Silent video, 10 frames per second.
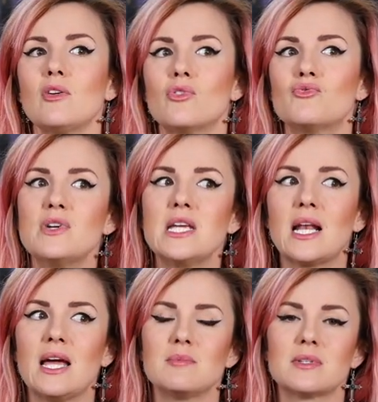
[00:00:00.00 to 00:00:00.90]

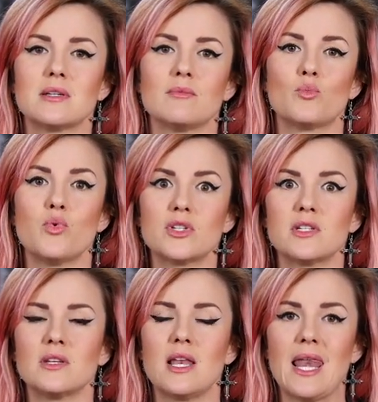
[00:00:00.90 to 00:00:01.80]

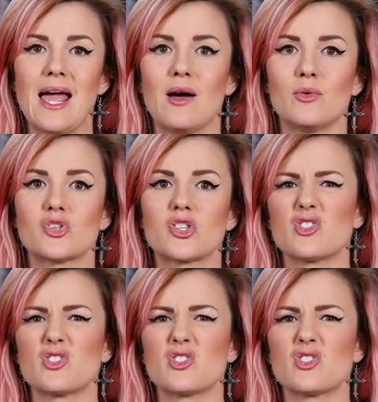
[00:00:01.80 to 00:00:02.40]
wooden lounge